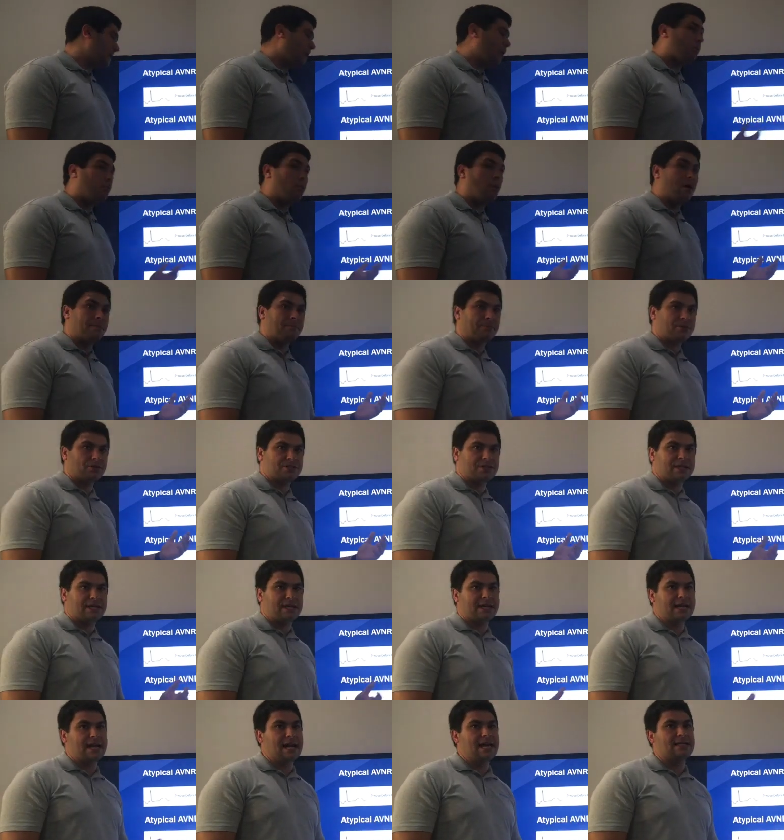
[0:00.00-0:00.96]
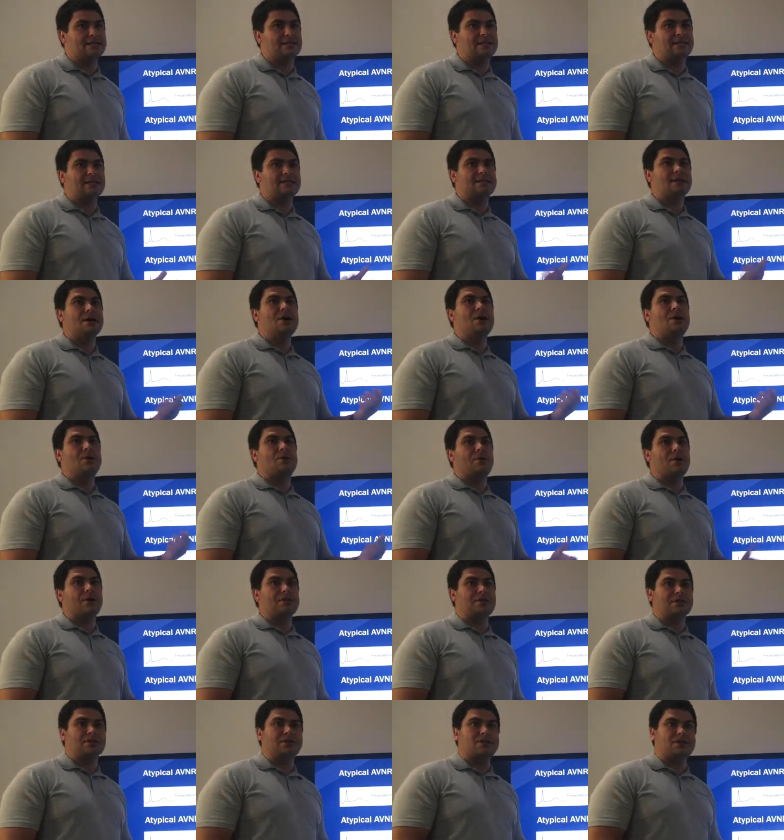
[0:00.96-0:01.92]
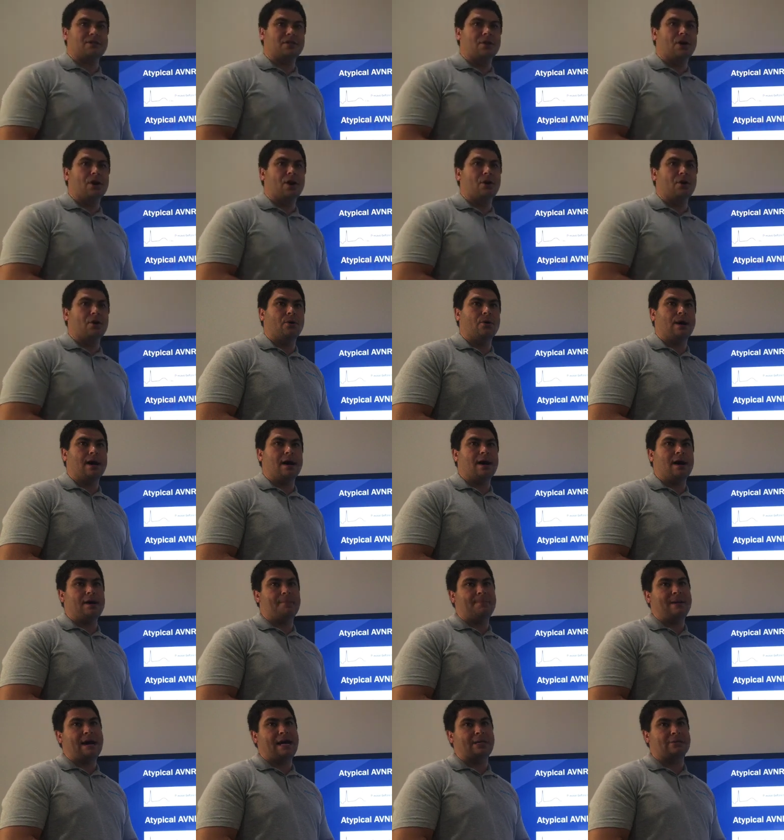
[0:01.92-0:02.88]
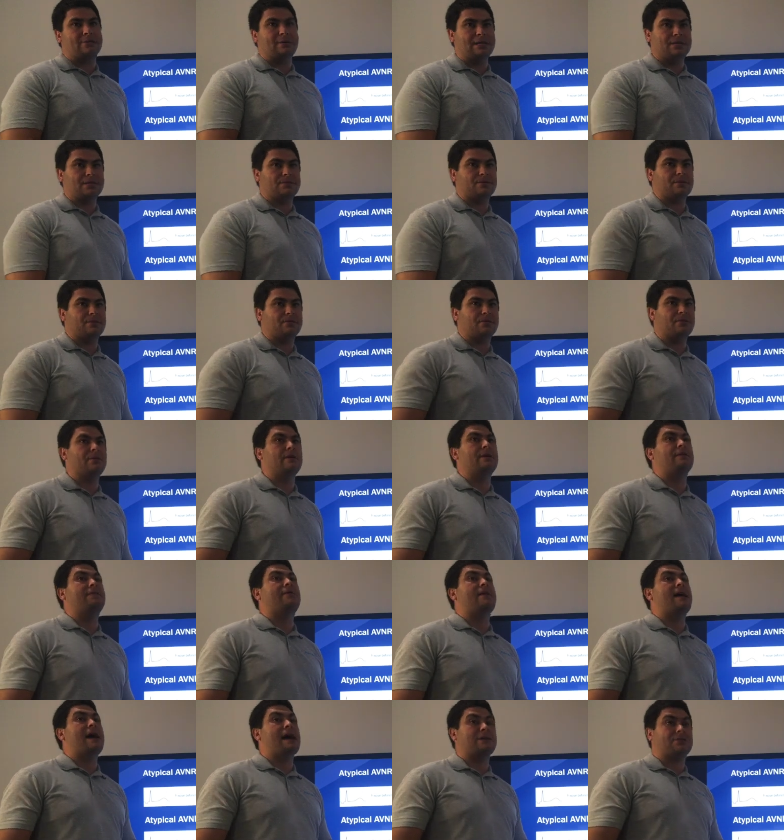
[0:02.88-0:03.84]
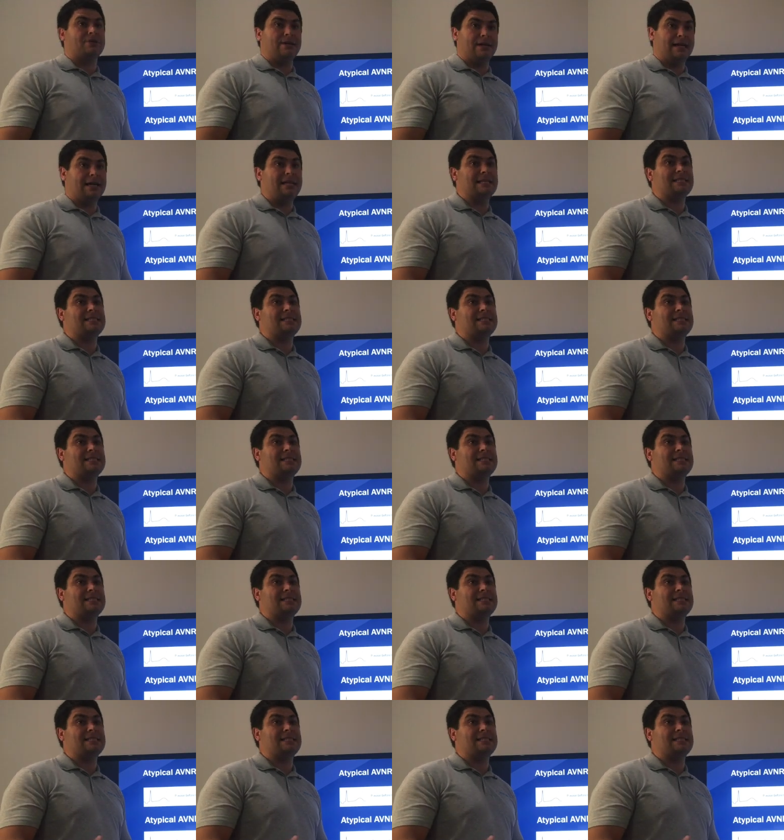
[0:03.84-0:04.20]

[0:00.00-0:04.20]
about 1% of cases where the slow pathway is refractoring